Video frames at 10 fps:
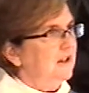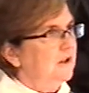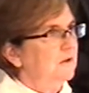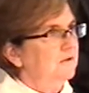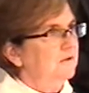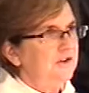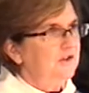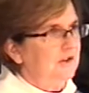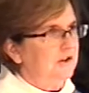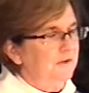who, this
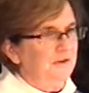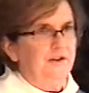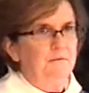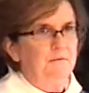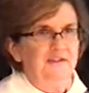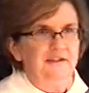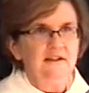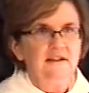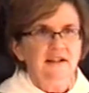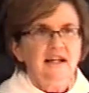year for some reason,
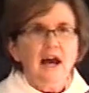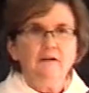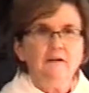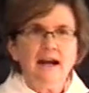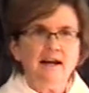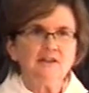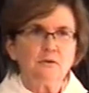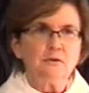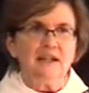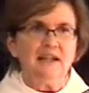have
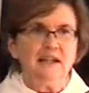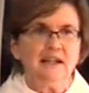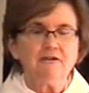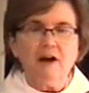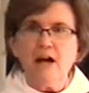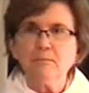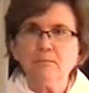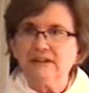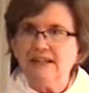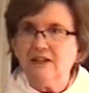asked me if I
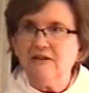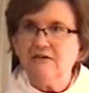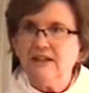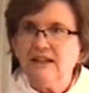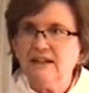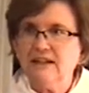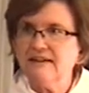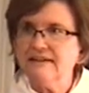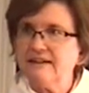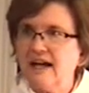believe in the
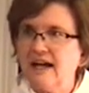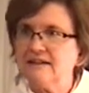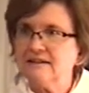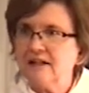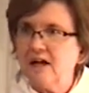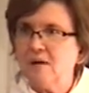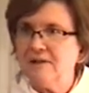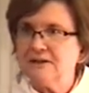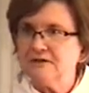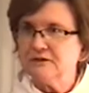second
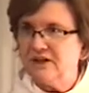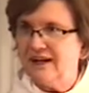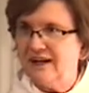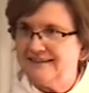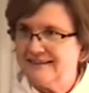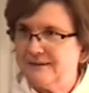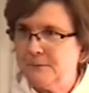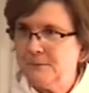coming of Christ.